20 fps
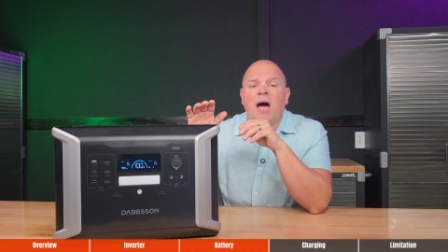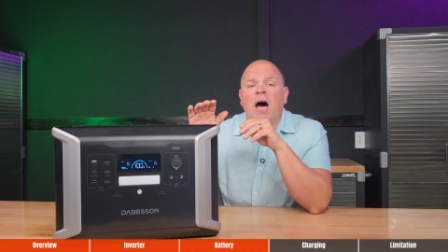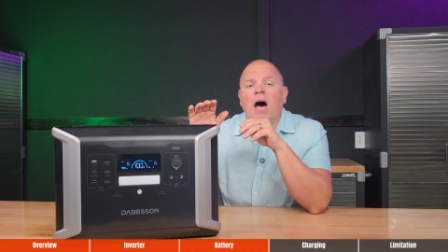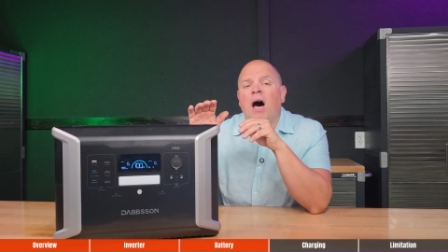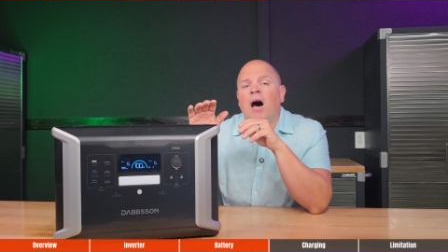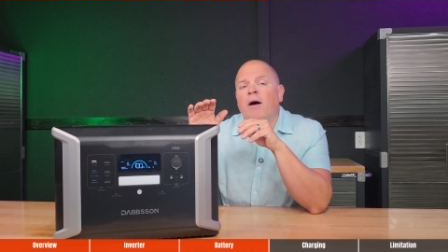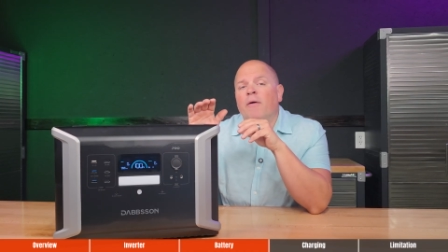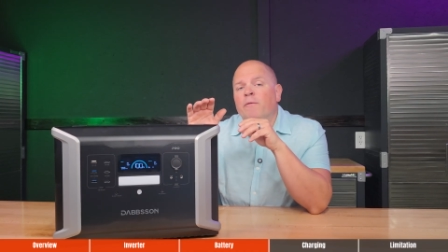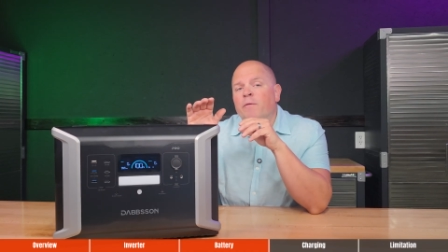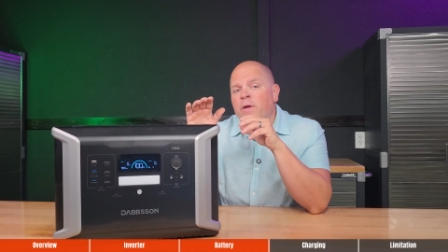
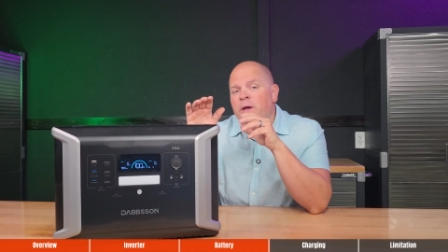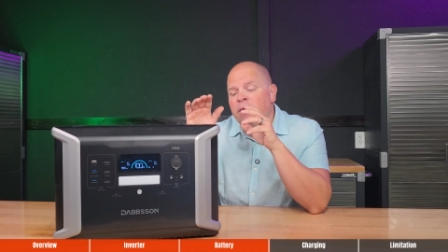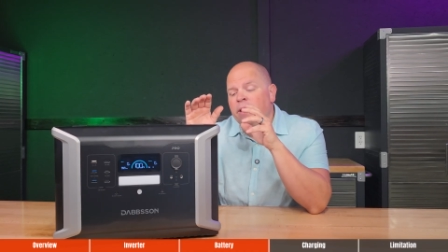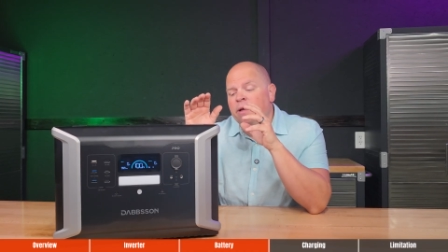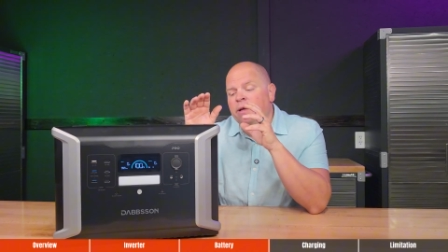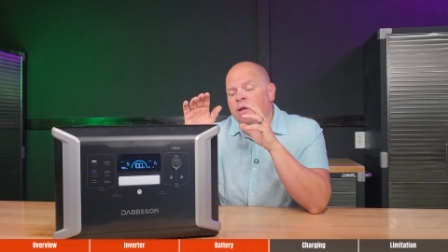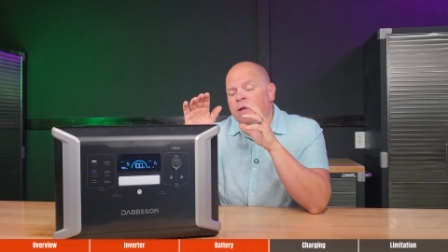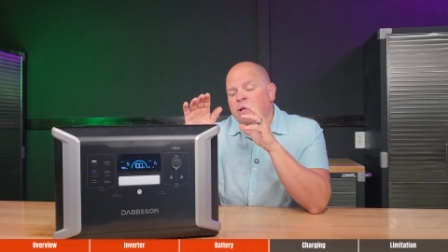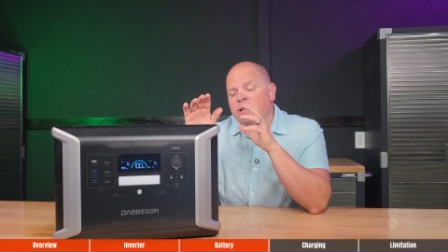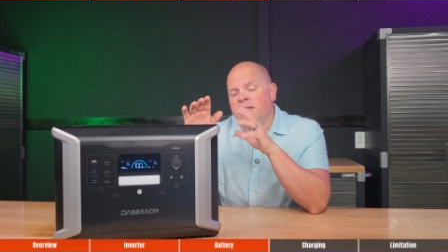of
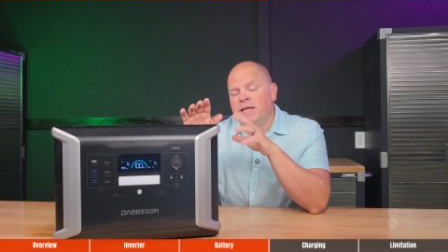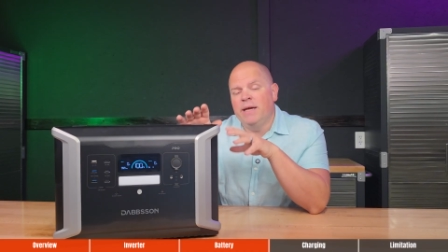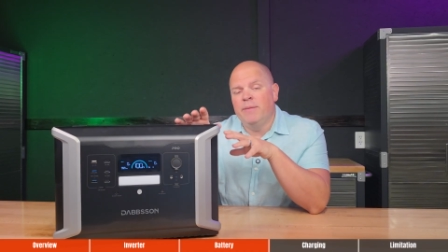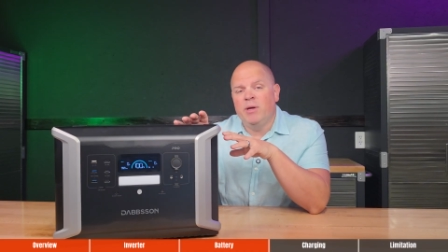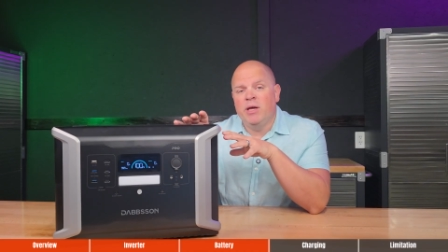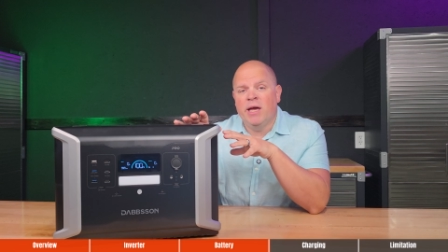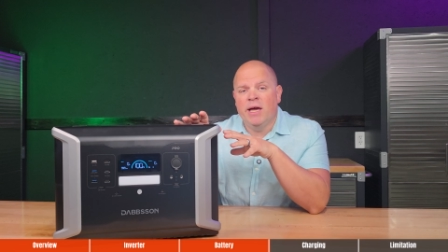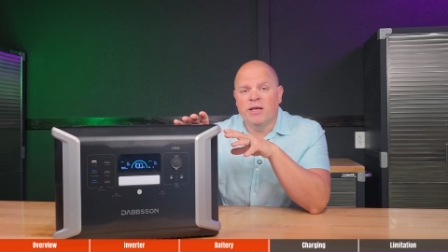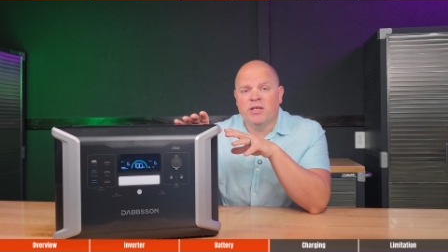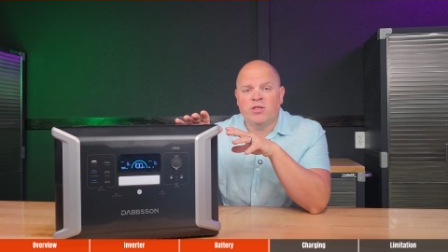the D
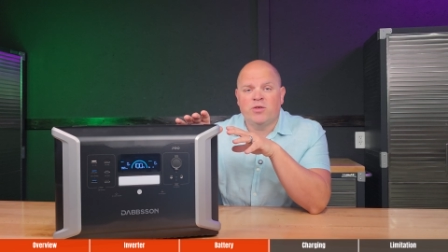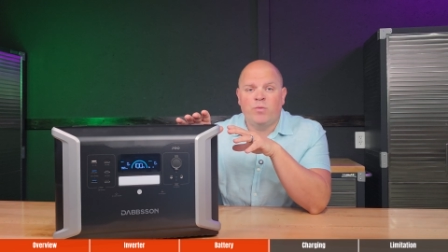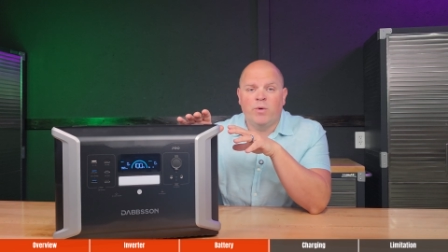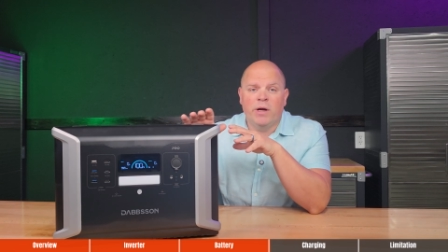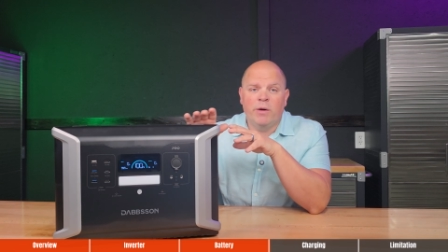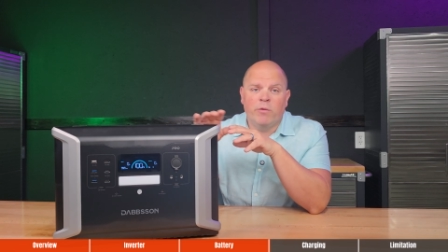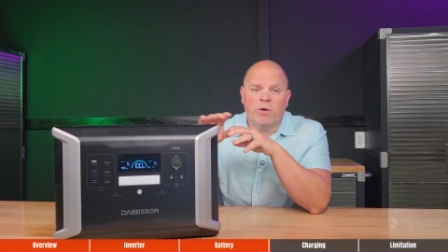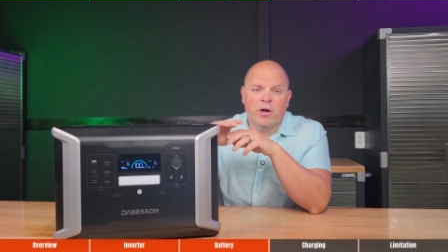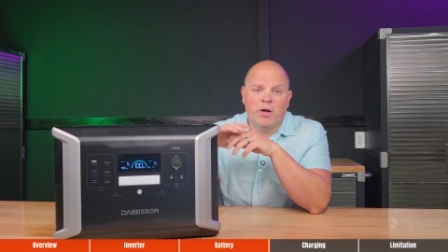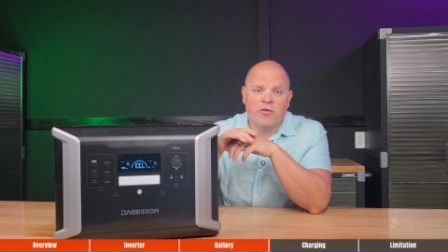B S
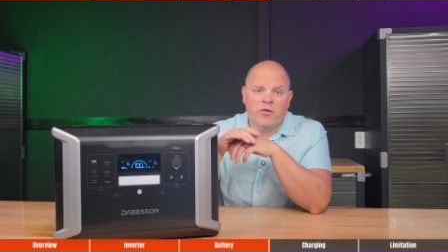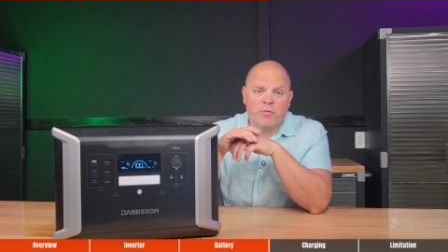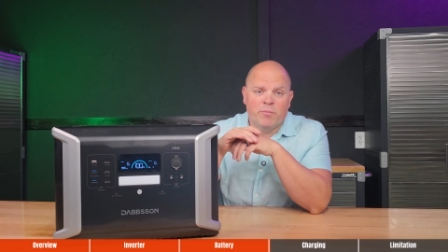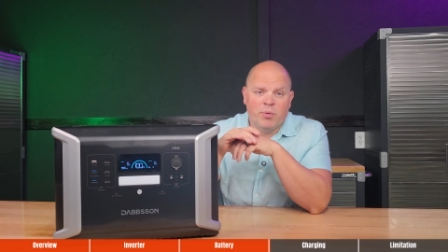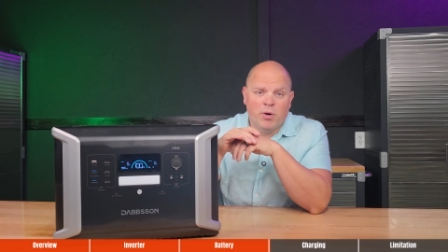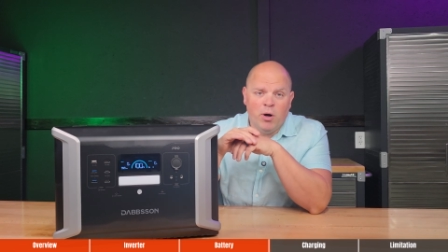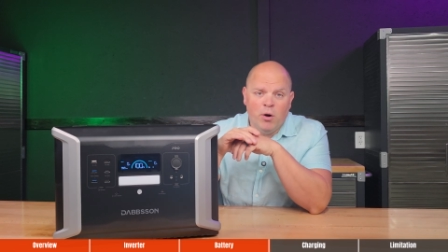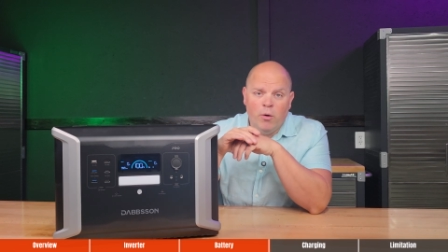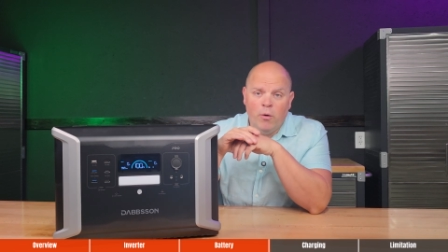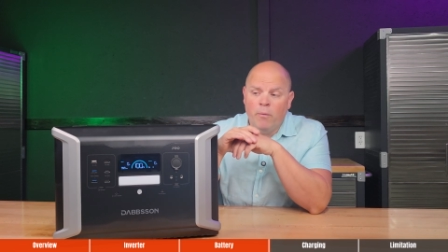twenty-one hundred
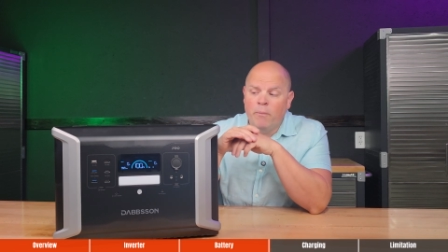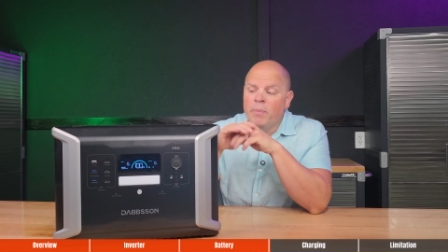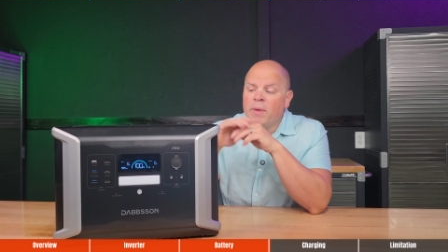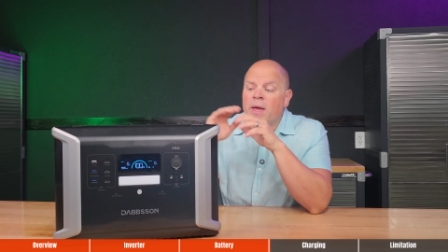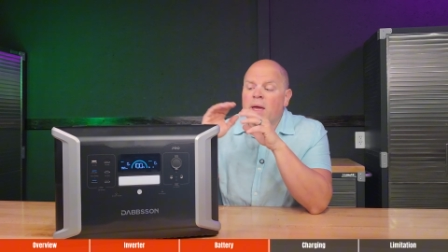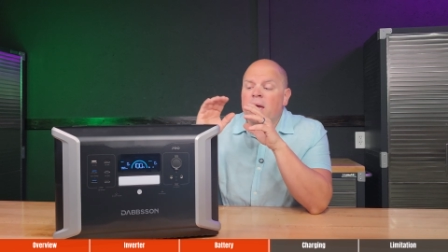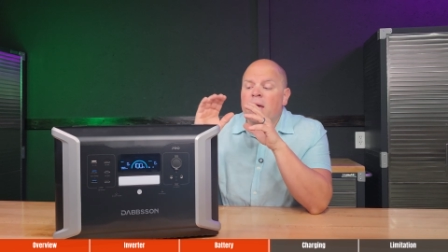Pro.